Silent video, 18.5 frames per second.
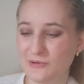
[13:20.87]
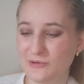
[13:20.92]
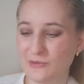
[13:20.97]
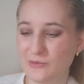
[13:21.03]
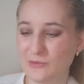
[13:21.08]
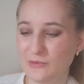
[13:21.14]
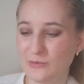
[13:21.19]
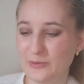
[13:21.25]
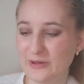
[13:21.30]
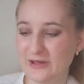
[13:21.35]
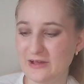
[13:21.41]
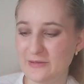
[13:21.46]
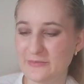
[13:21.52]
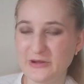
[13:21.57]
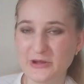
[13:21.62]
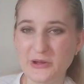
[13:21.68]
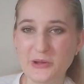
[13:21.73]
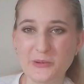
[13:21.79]
all
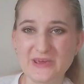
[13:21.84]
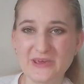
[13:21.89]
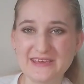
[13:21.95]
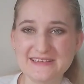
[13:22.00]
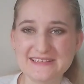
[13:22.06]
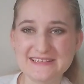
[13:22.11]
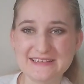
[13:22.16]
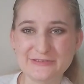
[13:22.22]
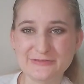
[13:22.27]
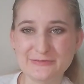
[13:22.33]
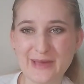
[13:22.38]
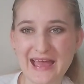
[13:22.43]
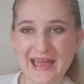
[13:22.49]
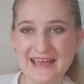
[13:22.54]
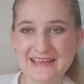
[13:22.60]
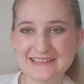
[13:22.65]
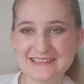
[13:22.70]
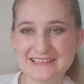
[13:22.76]
become a cohesive
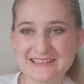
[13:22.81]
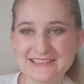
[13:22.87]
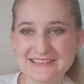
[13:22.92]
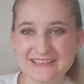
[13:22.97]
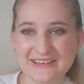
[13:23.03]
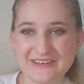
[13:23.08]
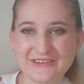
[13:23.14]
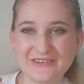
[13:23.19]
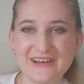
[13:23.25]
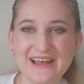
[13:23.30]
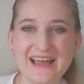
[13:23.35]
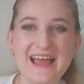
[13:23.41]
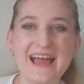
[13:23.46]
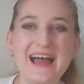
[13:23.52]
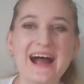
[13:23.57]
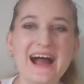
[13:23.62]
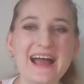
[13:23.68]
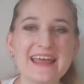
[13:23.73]
mass. So
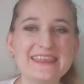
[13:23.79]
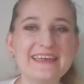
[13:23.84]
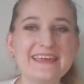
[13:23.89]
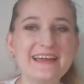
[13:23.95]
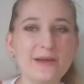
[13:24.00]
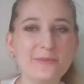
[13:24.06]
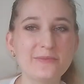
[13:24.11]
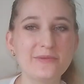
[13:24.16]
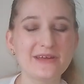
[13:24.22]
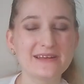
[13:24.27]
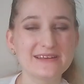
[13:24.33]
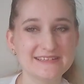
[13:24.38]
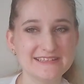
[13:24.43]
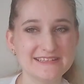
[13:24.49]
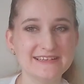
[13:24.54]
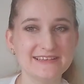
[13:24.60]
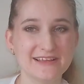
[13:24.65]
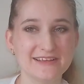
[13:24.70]
I think I'm gonna
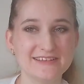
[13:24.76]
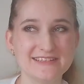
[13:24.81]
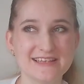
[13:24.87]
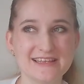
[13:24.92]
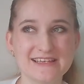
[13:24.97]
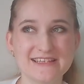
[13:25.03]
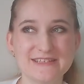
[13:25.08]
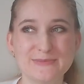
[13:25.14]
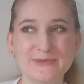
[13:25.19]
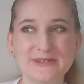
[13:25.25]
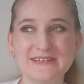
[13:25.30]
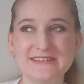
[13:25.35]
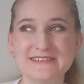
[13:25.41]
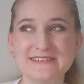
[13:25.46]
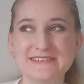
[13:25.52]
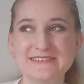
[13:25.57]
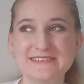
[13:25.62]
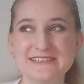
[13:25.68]
declutter this
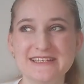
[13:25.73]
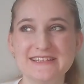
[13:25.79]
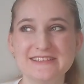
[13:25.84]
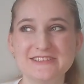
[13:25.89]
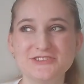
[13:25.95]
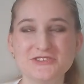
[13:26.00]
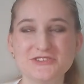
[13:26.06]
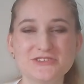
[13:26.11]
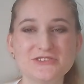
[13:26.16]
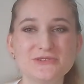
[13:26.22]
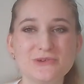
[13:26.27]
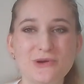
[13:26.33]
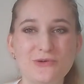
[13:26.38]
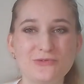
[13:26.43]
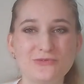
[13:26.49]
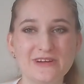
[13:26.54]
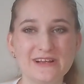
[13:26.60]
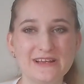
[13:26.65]
because it's just
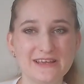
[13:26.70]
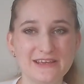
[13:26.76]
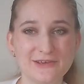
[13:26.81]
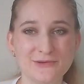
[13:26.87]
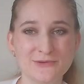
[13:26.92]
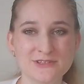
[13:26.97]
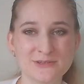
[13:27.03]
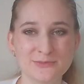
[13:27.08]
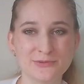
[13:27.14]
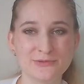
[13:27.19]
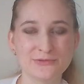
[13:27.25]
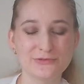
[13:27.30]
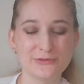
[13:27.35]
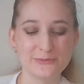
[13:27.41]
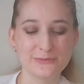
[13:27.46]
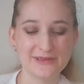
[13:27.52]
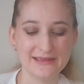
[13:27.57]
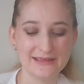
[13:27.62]
not really usable
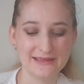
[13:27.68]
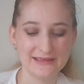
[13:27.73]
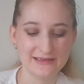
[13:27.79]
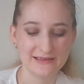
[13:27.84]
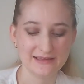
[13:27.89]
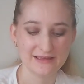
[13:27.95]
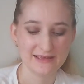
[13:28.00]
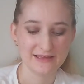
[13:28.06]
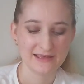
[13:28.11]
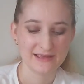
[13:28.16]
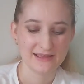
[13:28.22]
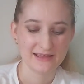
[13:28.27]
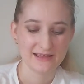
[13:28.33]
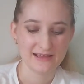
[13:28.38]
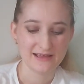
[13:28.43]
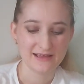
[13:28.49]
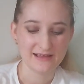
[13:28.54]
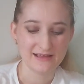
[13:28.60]
for me.
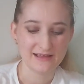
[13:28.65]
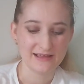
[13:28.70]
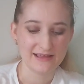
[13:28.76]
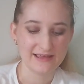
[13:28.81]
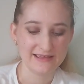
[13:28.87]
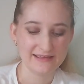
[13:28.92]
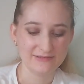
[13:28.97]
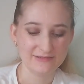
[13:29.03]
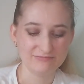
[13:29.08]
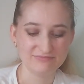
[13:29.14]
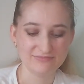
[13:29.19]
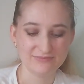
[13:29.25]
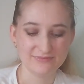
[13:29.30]
I